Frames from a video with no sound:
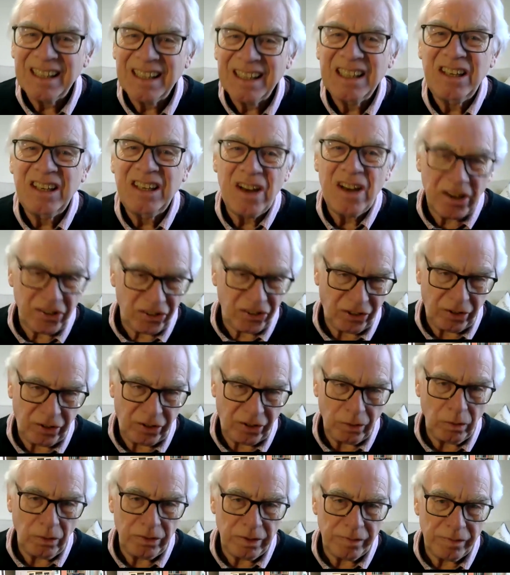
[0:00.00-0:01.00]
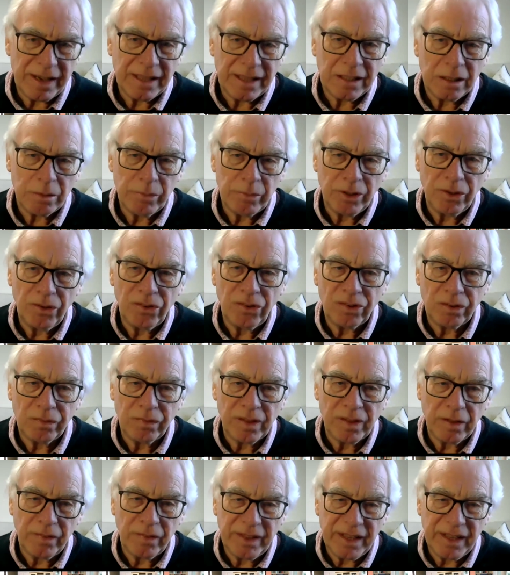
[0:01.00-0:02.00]
national development of the
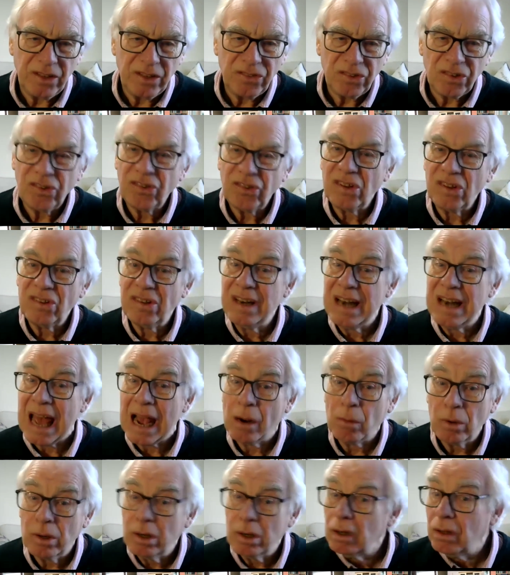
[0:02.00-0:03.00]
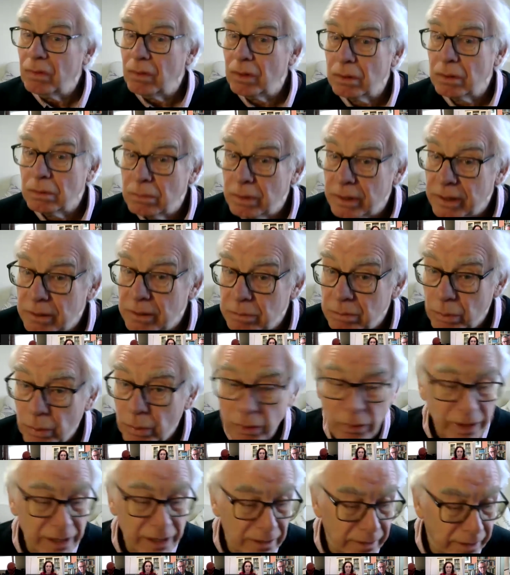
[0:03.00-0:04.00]
intercity network that we
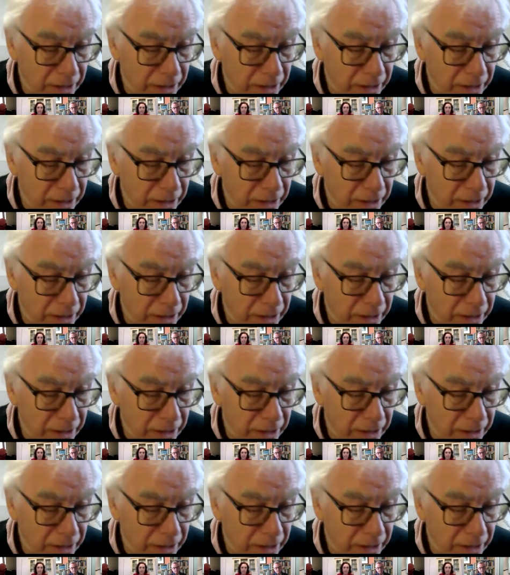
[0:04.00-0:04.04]
really